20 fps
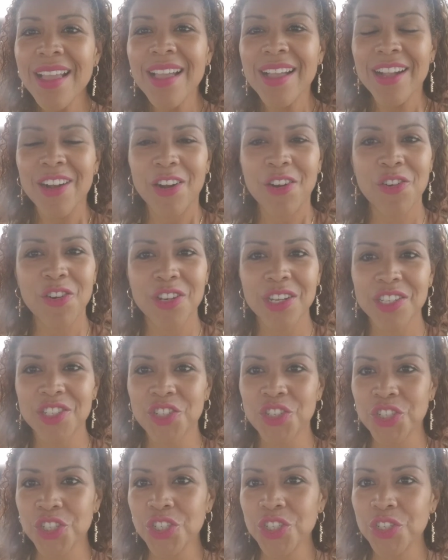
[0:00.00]
or a
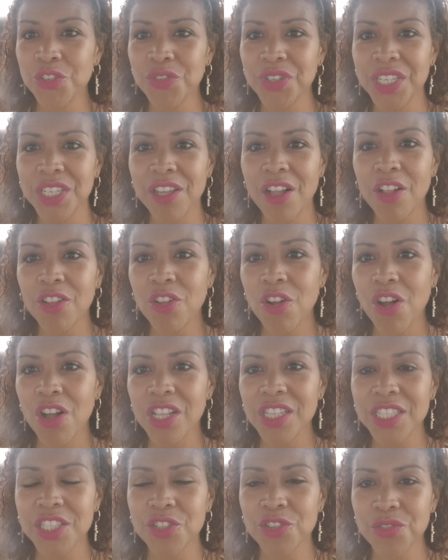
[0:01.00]
sugary
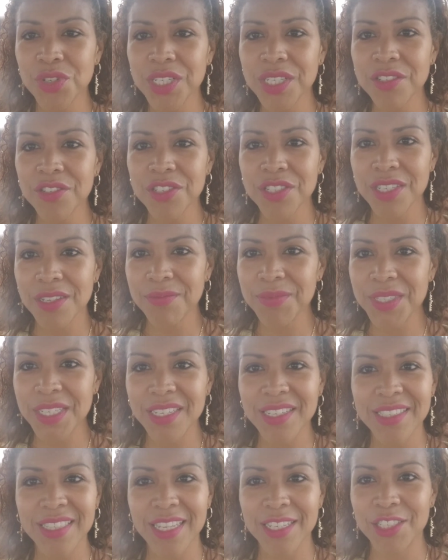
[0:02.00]
alcoholic drink or
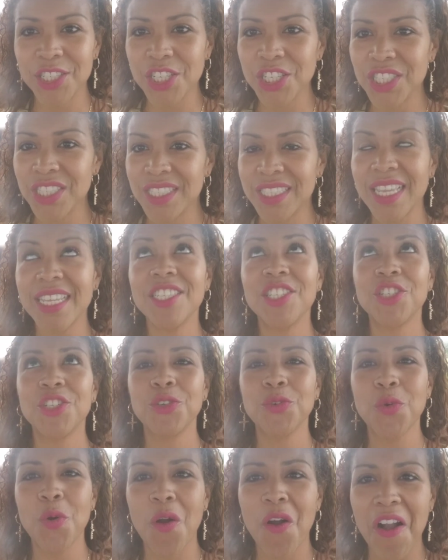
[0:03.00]
something that just sets
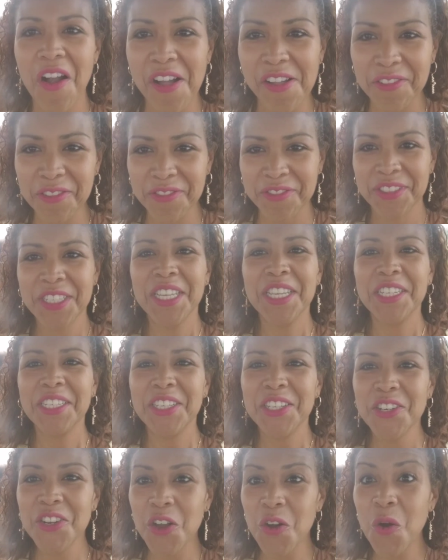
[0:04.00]
you off,
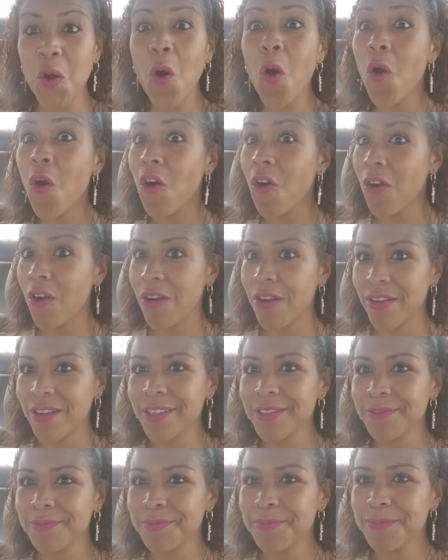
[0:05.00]

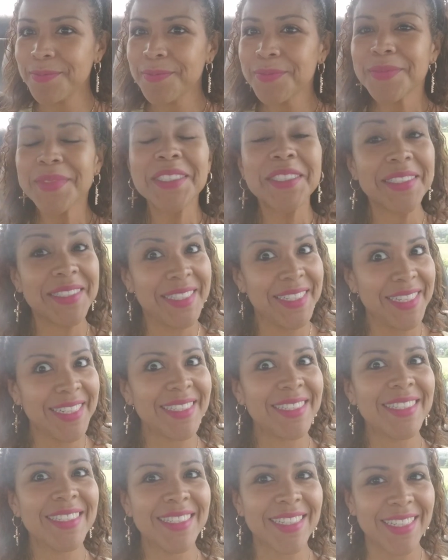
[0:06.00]
or
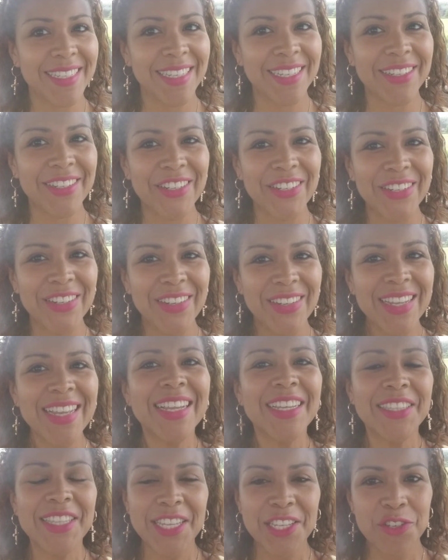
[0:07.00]
this is a kicker,
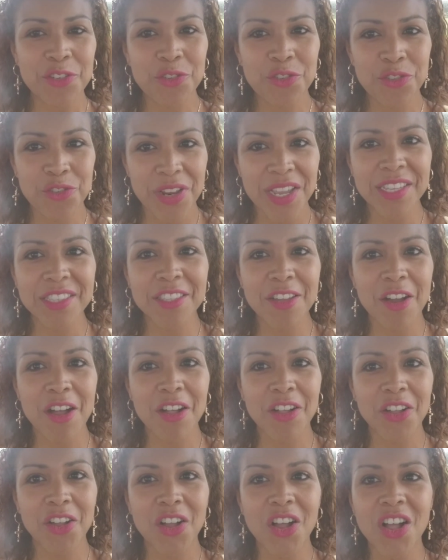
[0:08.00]
that you drank the
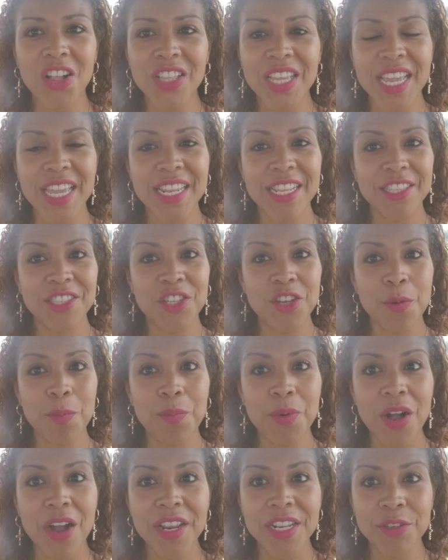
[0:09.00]
alcohol and your
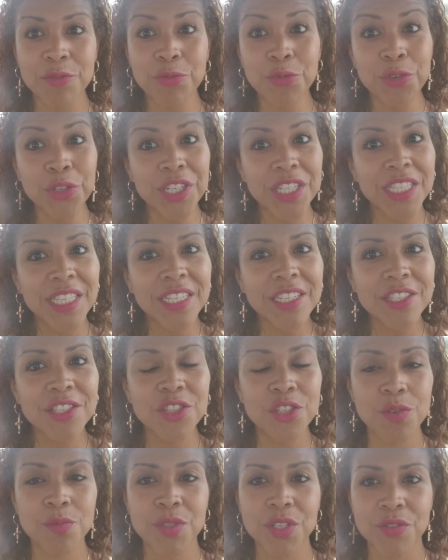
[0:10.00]
body really
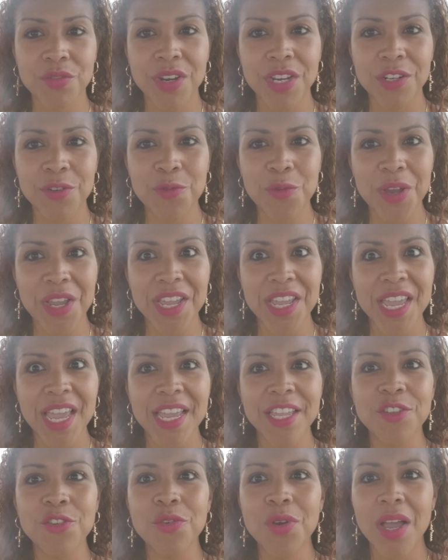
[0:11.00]
consumed it right away
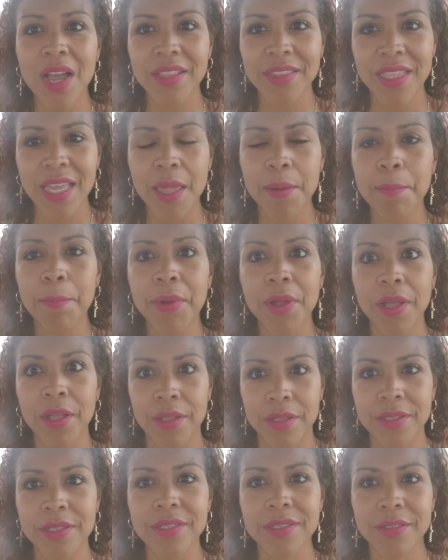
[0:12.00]
and you got that
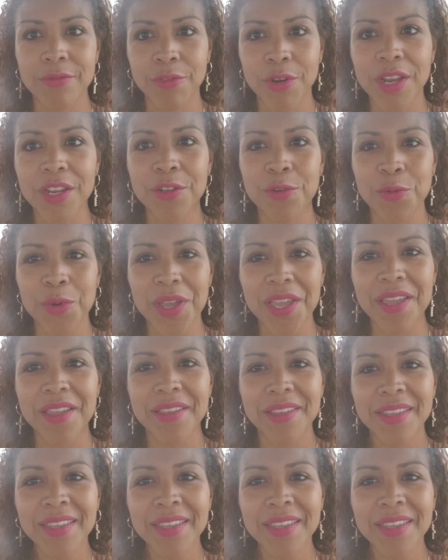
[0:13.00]
buzz right away.